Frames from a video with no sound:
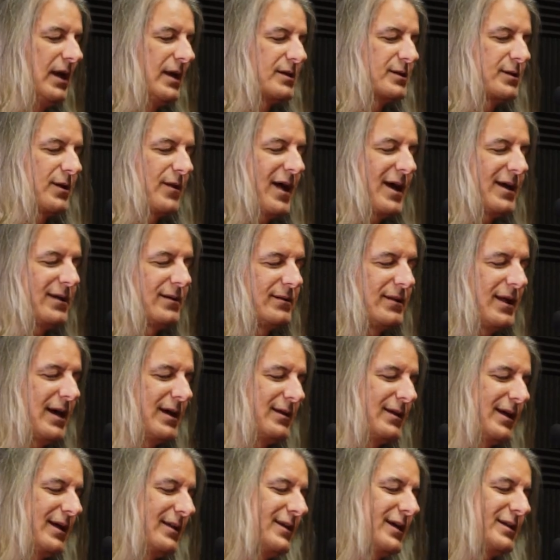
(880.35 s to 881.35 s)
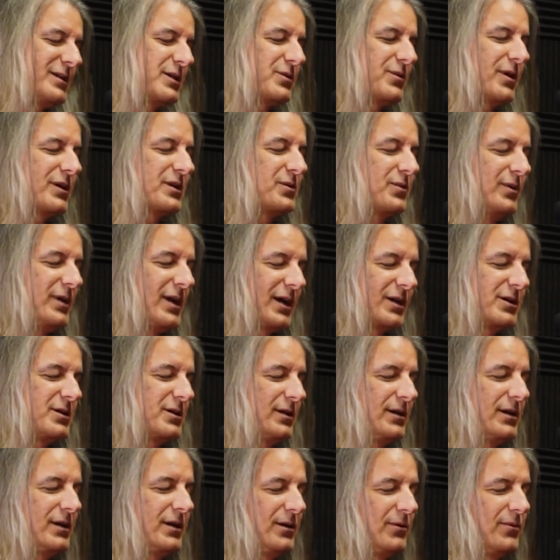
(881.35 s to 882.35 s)
so that, that, that, that, stress
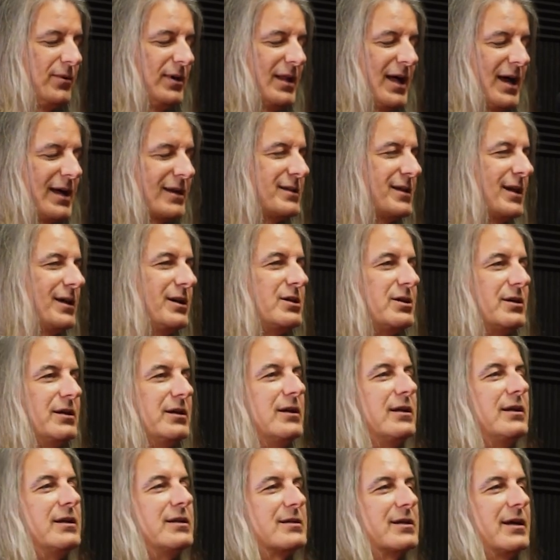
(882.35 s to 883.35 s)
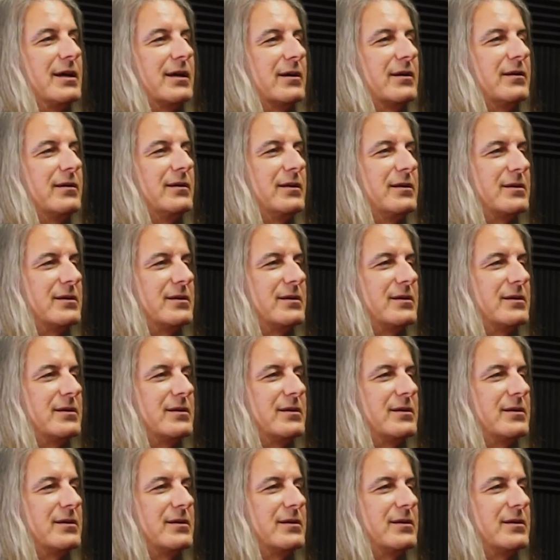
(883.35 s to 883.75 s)
reduction and relaxation is like,